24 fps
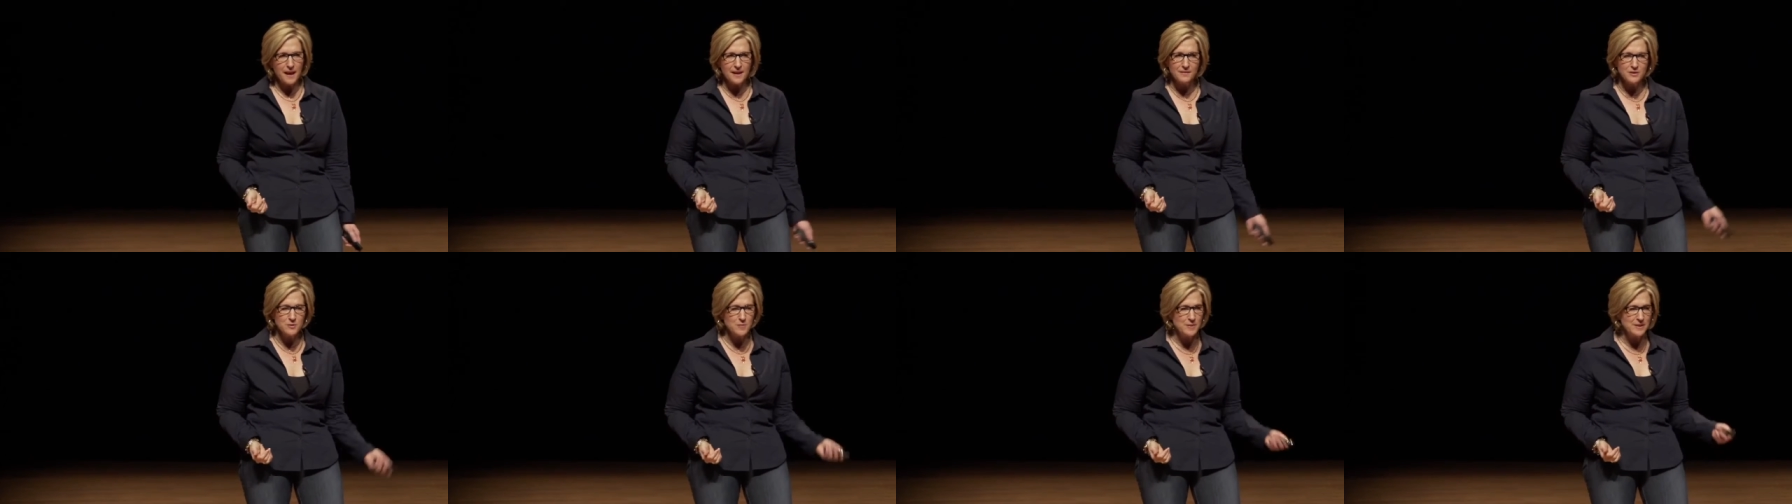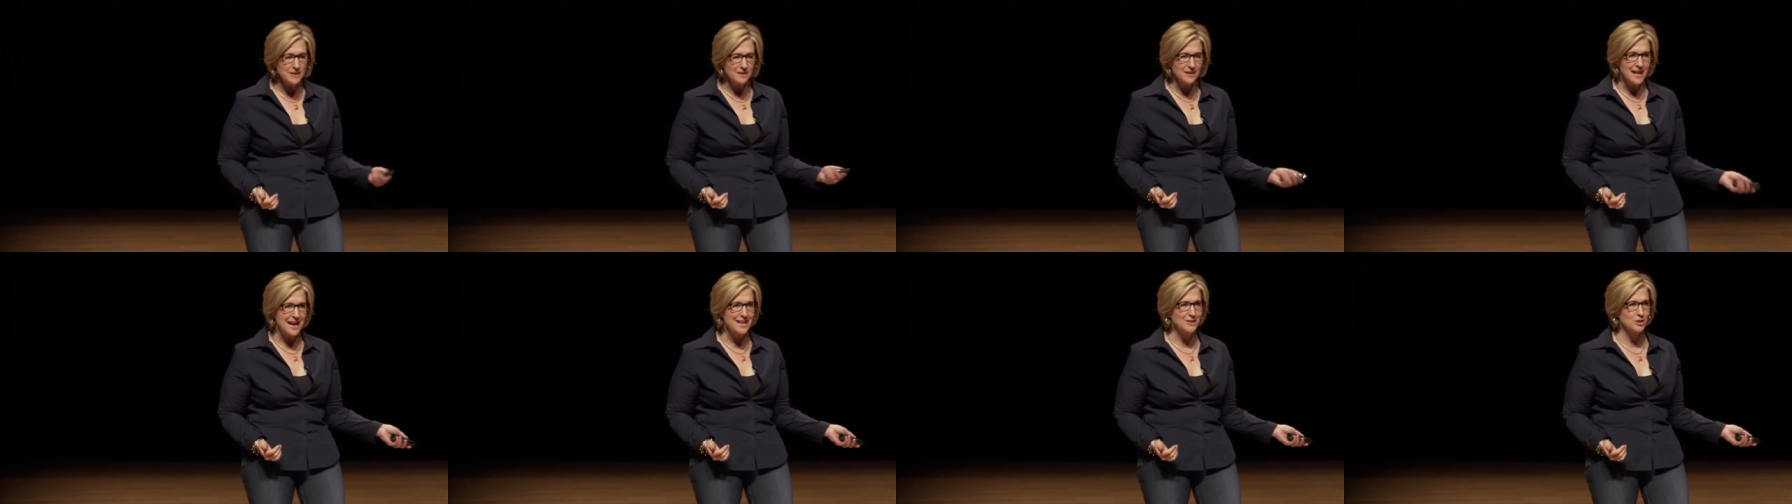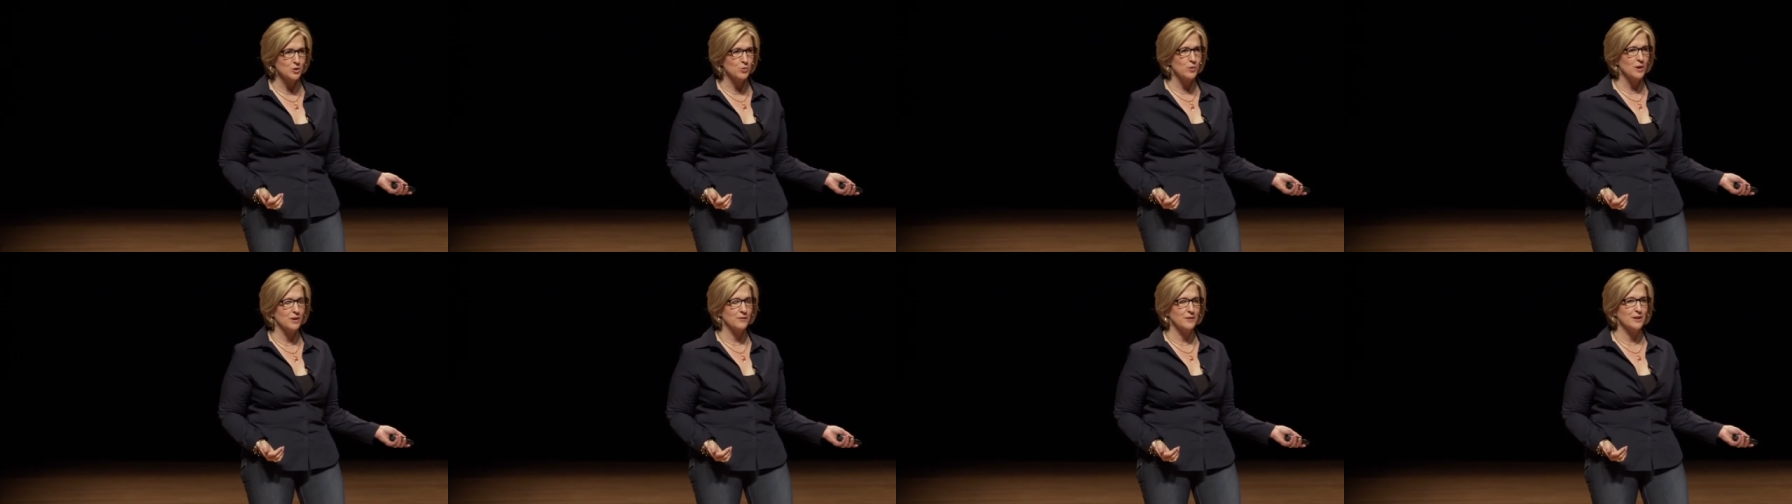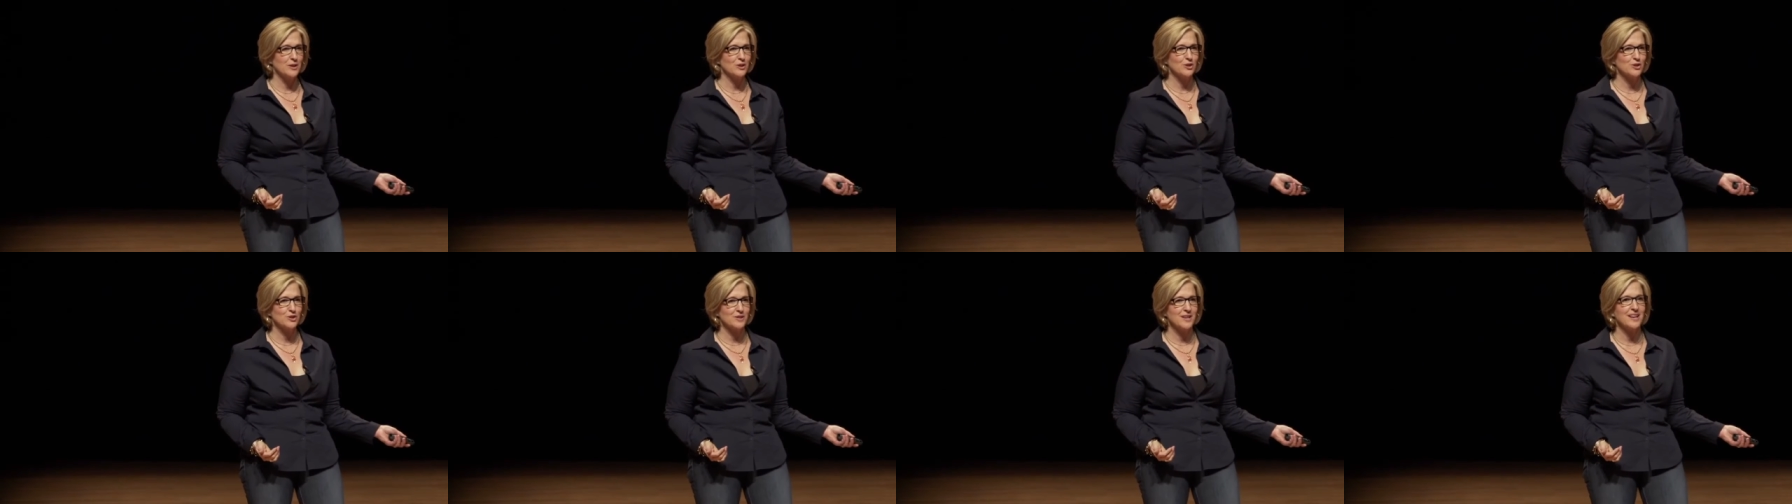I've spent the last 12
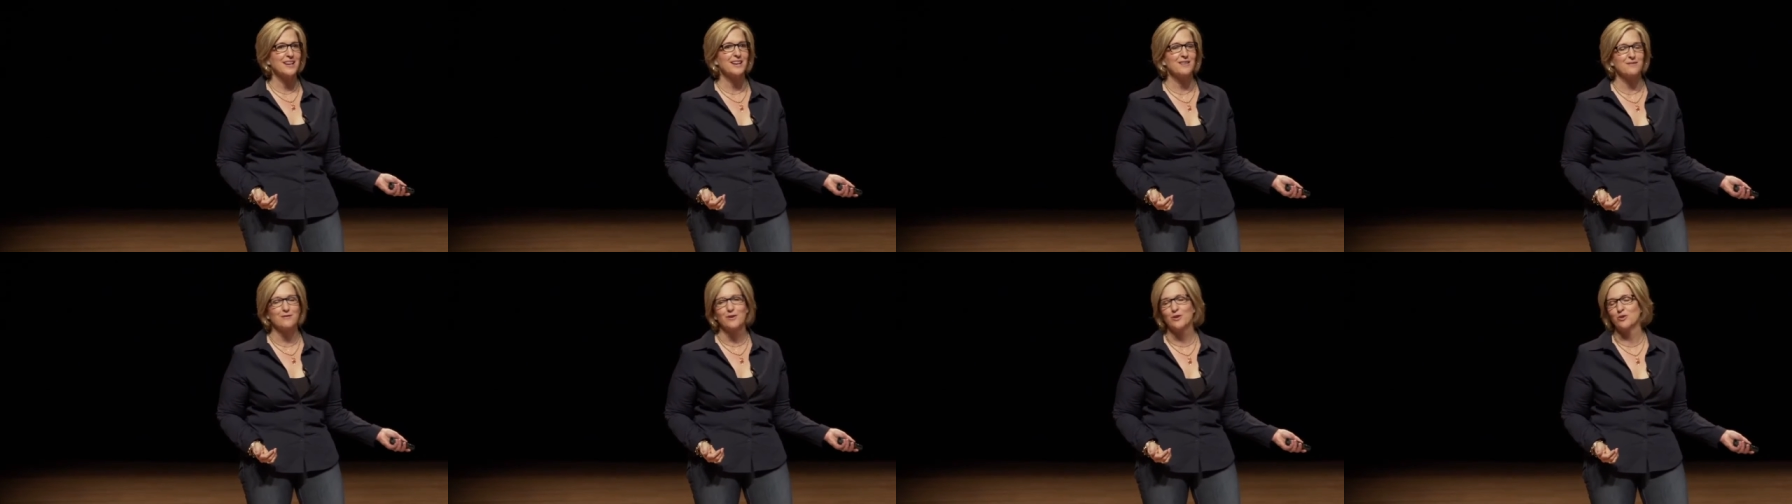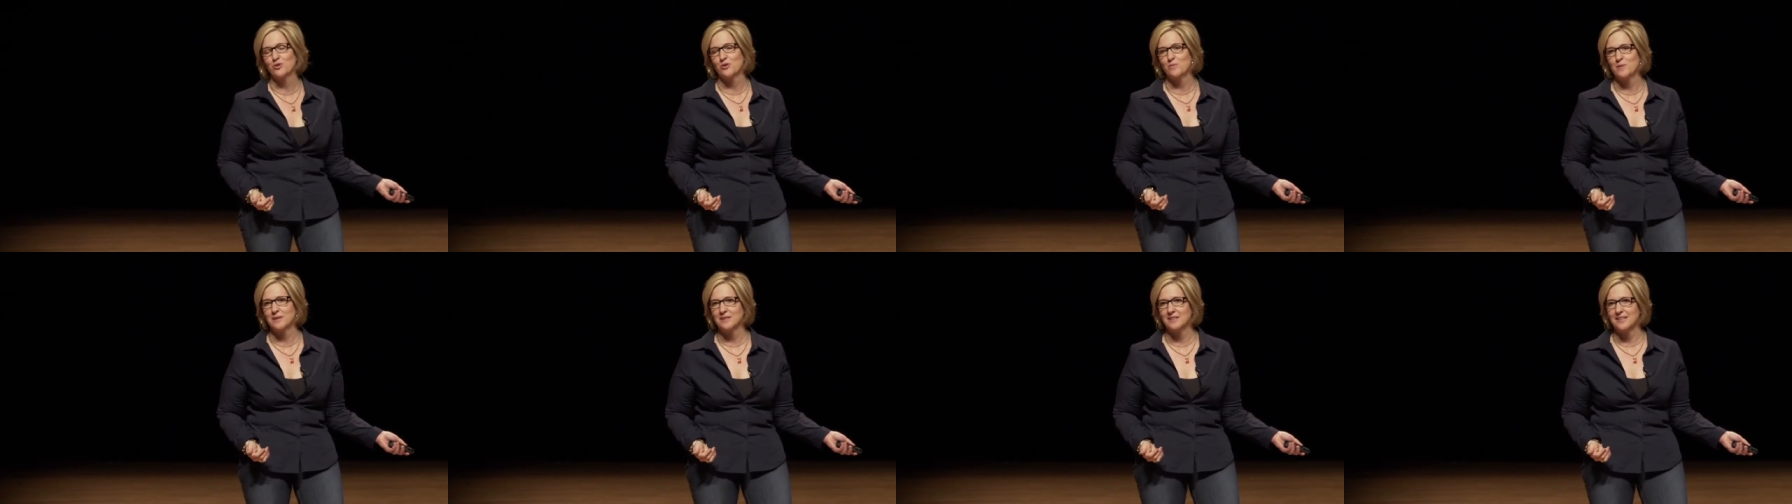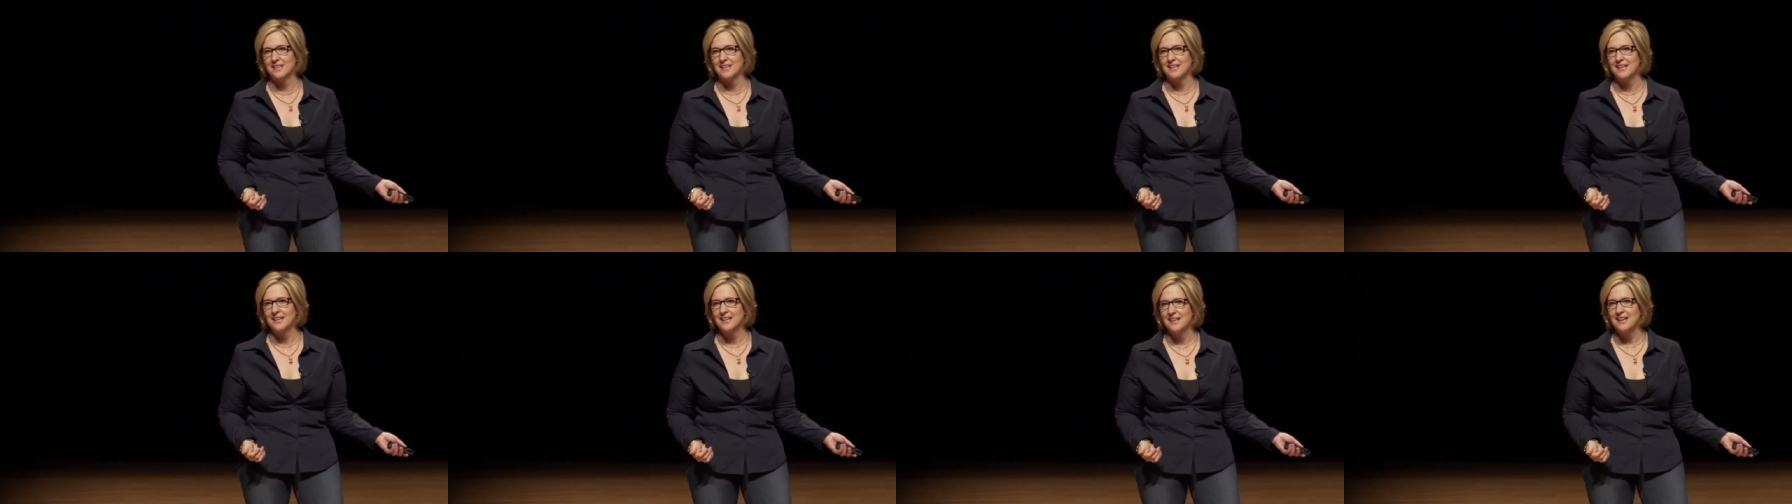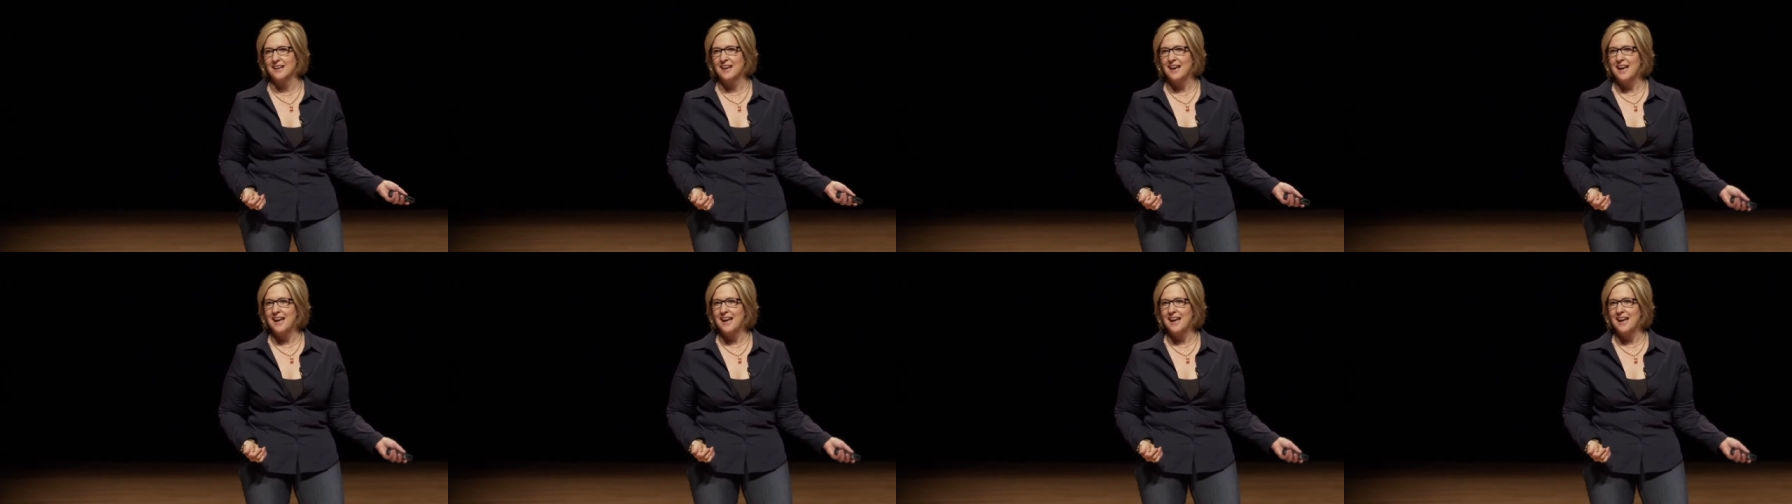years studying vulnerability,